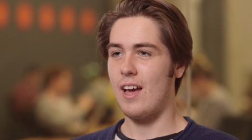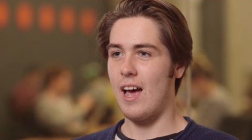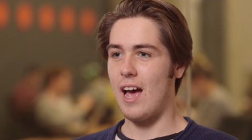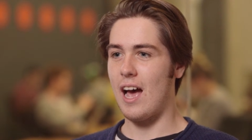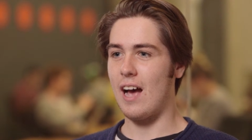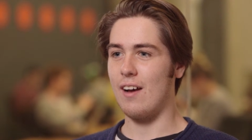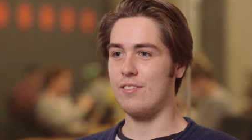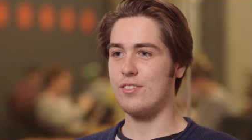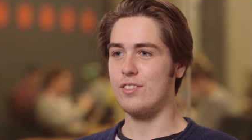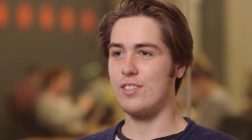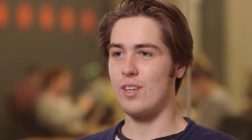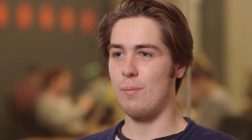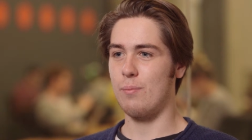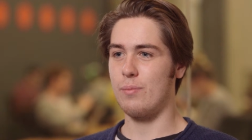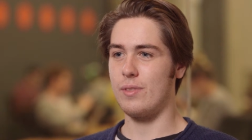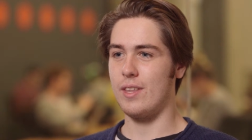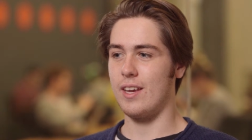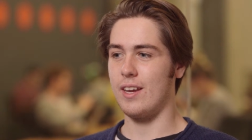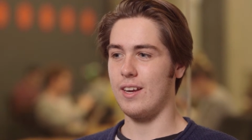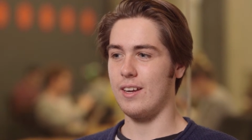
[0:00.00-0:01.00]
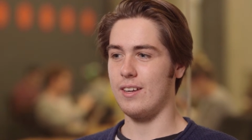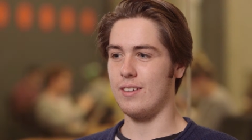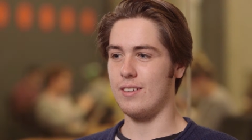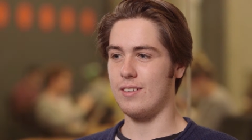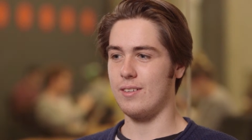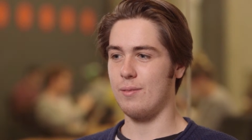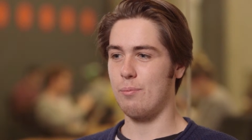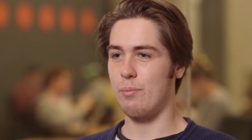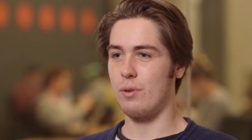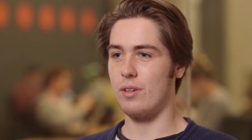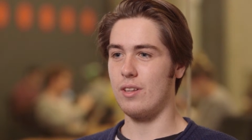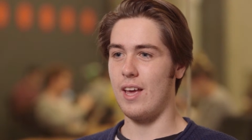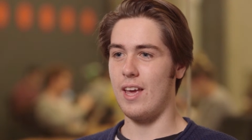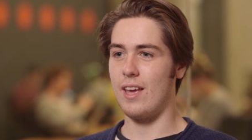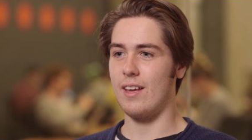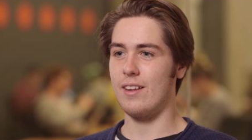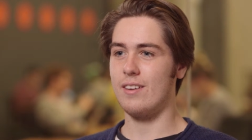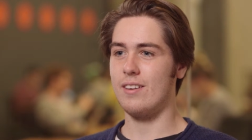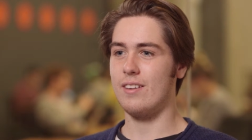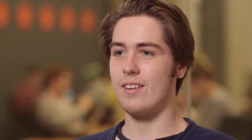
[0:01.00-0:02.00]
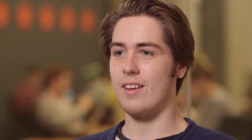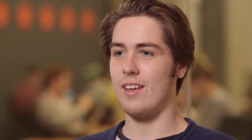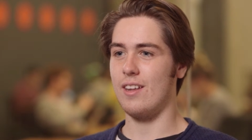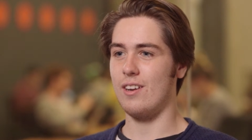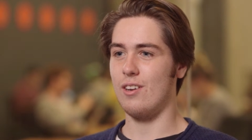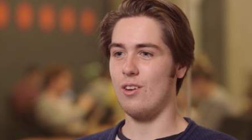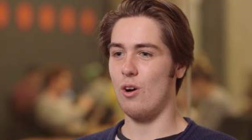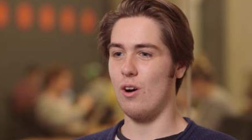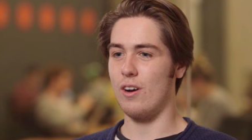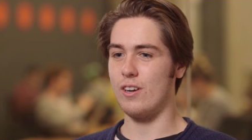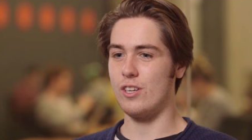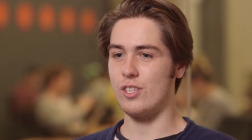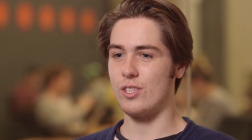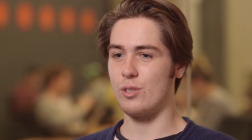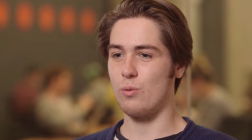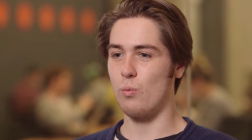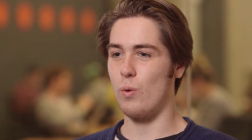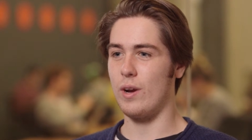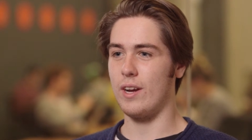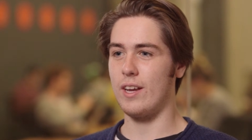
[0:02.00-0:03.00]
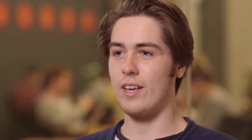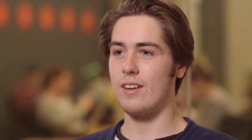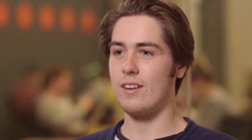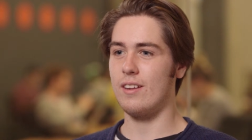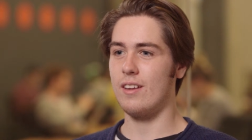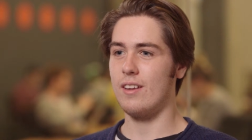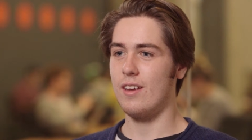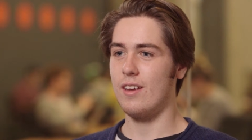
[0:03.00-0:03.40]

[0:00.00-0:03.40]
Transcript: have something planned and not just wing it.